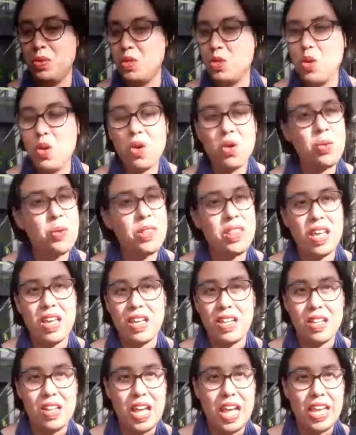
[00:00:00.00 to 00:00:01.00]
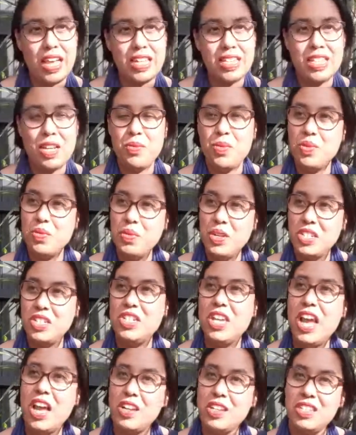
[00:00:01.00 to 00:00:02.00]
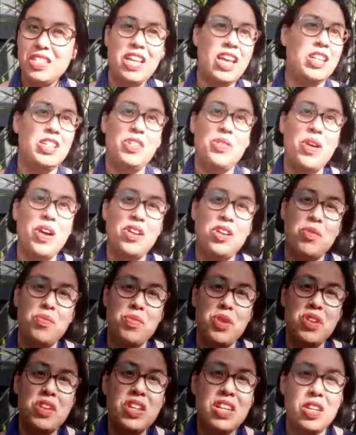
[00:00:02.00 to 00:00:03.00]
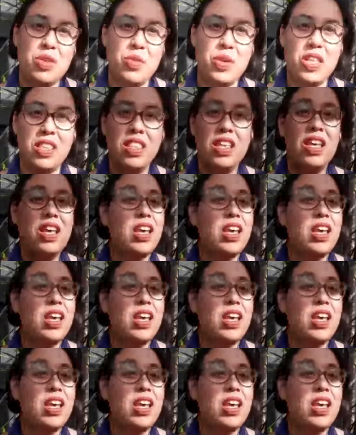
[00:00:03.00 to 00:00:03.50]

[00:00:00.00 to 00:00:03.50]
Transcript: talk with our clients and we reach out to our community with.